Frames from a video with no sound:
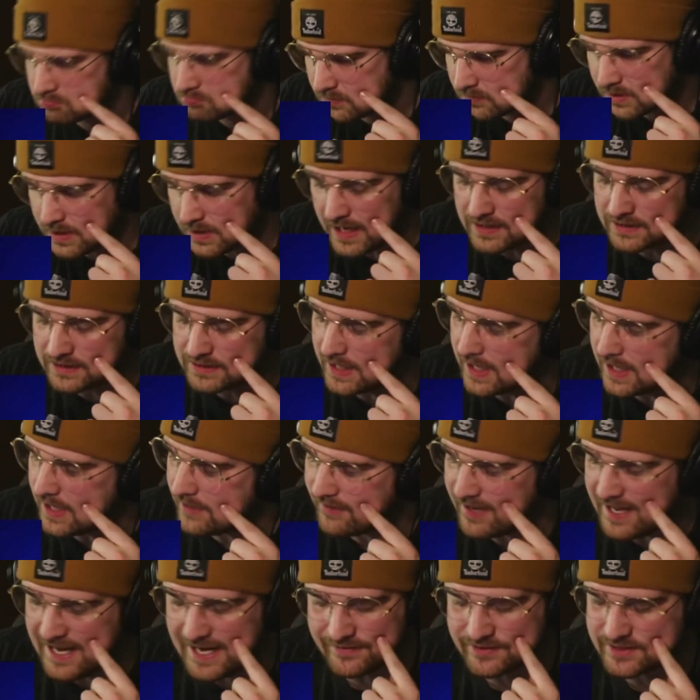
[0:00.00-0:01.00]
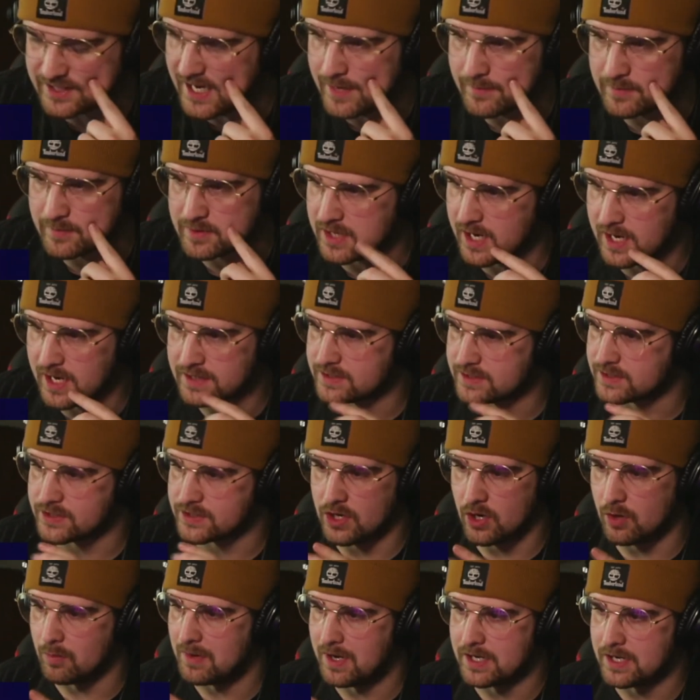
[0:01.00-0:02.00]
I love halftime cuts
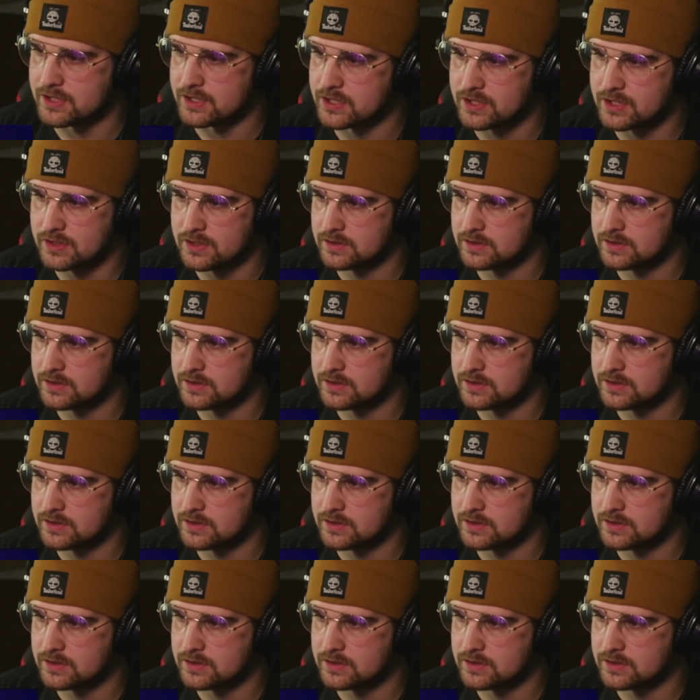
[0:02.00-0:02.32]
so much.